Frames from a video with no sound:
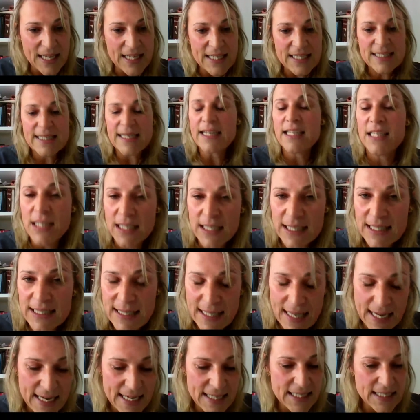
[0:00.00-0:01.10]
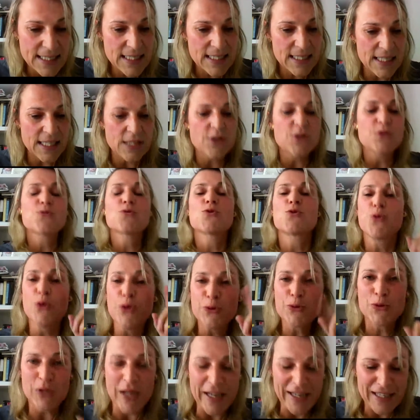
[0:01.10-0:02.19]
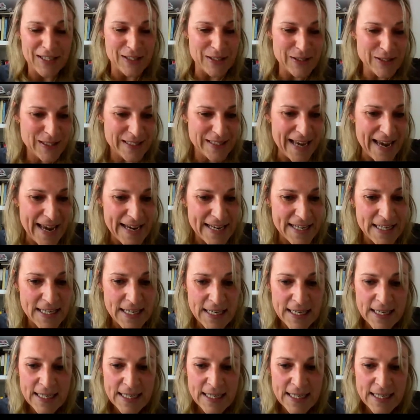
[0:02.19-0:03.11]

In a secular state, through secular state,